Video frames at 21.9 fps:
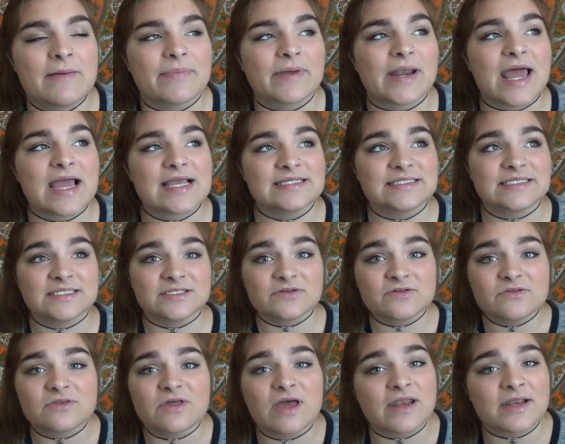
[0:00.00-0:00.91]
but I still
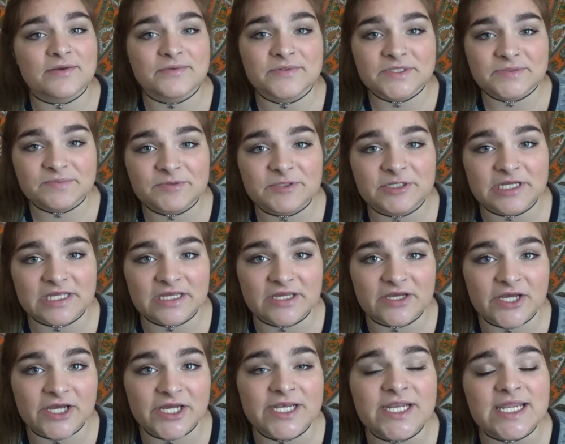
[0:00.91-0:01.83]
thought it was pretty
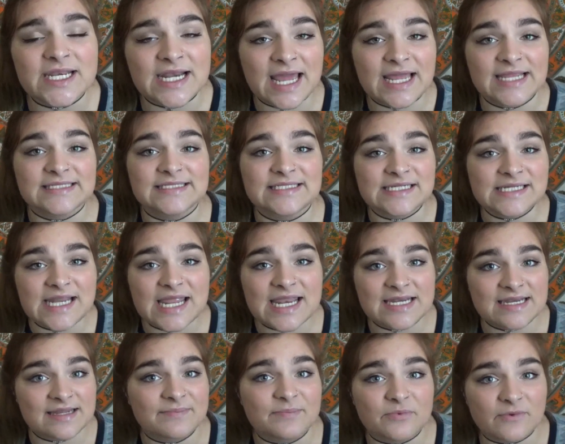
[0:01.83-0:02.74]
good, and I did
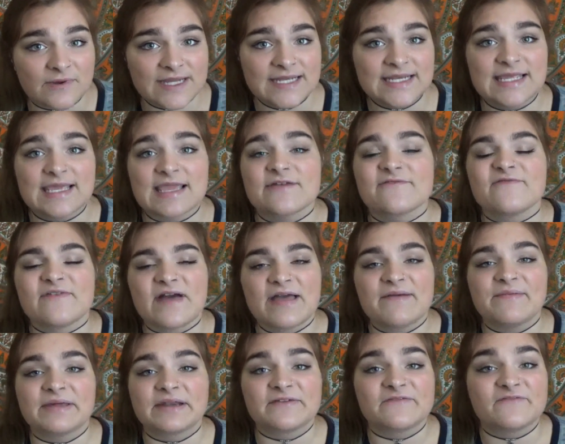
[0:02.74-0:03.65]
end up rating it
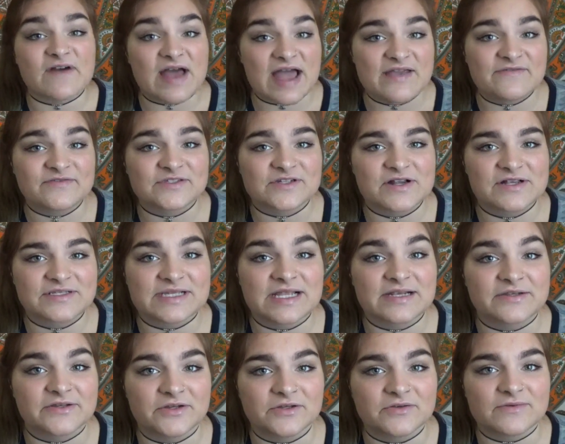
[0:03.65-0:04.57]
5 out of 5 stars
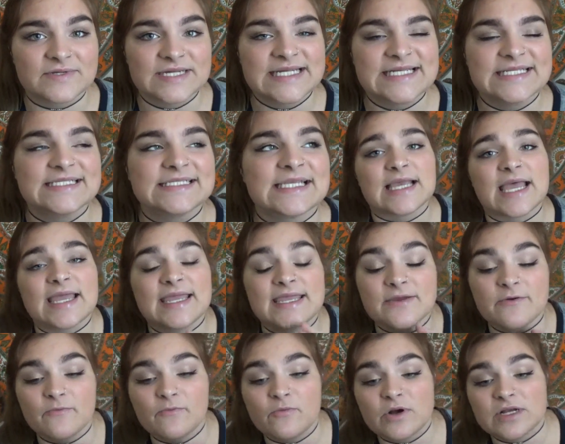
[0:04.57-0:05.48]
on Goodreads.
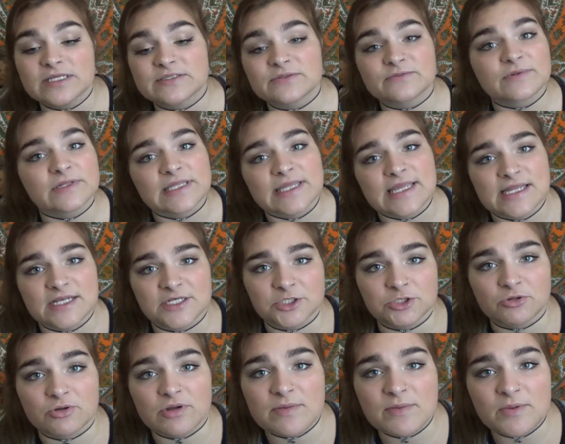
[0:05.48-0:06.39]
It was a really
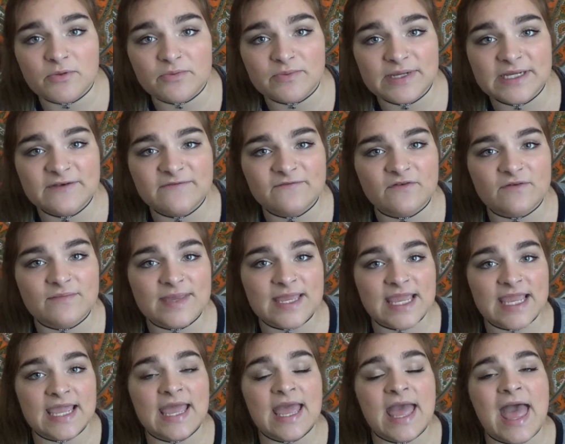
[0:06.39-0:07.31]
enjoyable read for
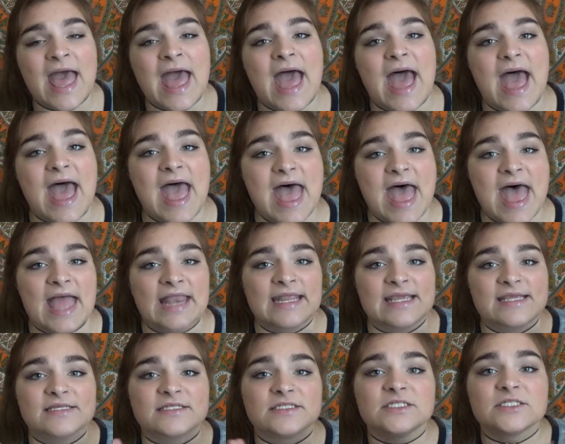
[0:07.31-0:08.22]
me,
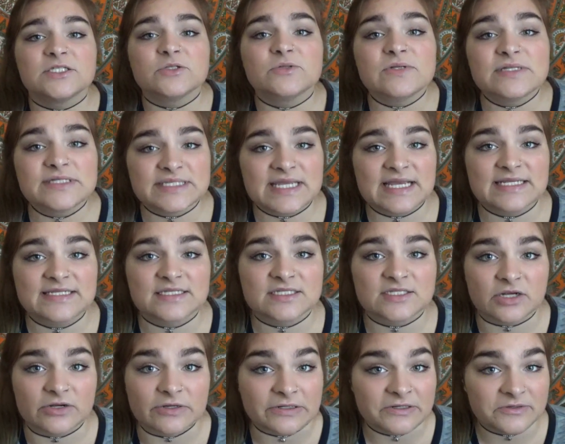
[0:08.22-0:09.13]
and as soon as I
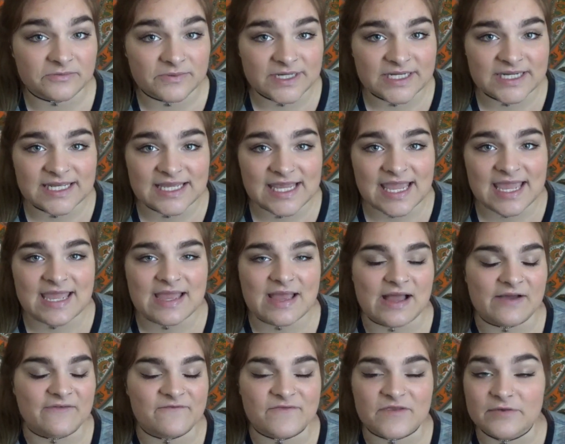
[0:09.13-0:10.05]
started reading it,
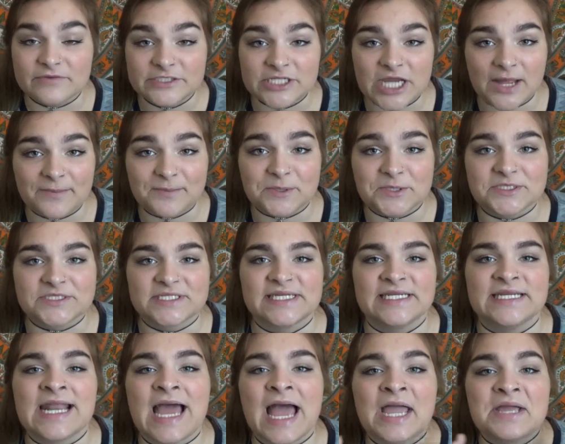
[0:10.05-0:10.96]
a few chapters
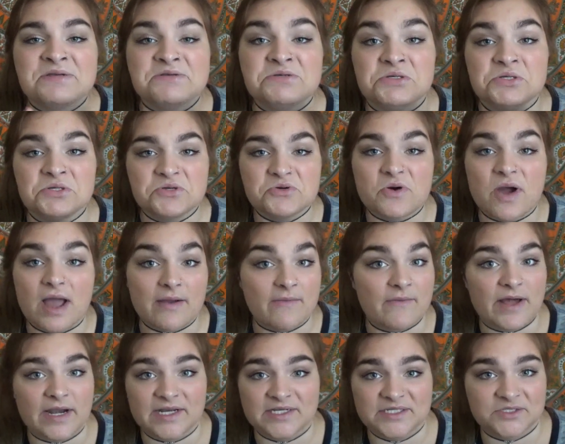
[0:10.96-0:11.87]
in, I knew I
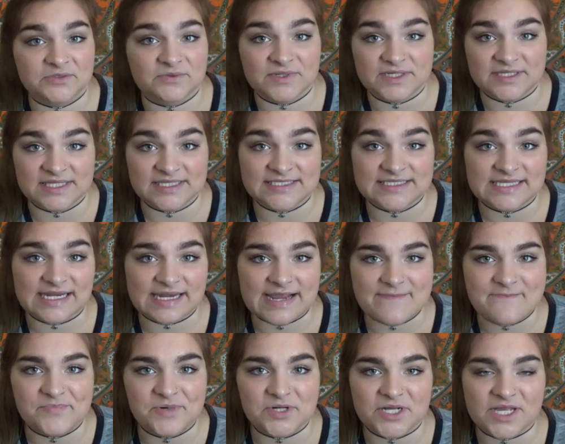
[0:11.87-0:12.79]
wanted to read the
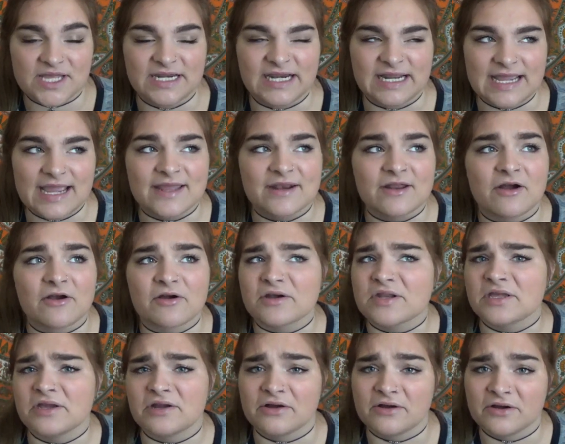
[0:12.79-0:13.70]
second book, and I had
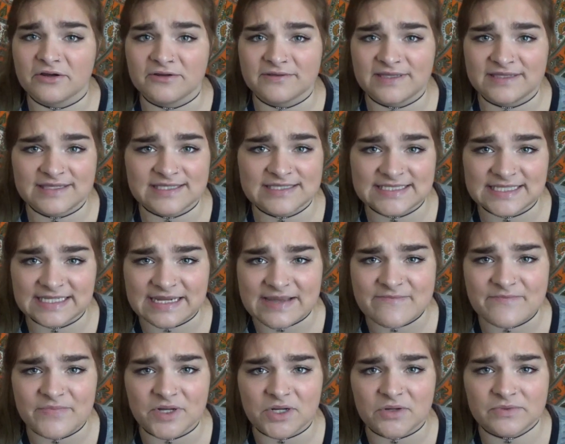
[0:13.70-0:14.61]
already heard that the
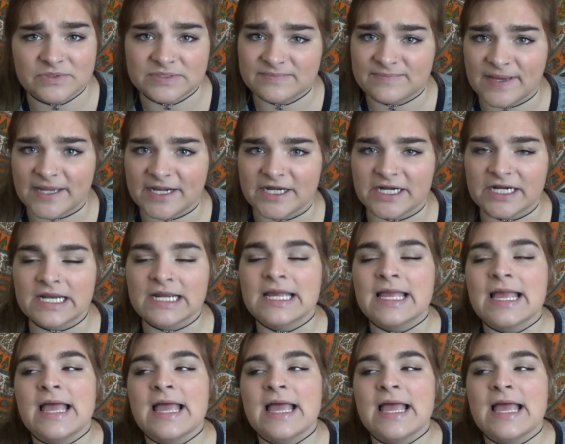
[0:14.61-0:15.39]
second book was better,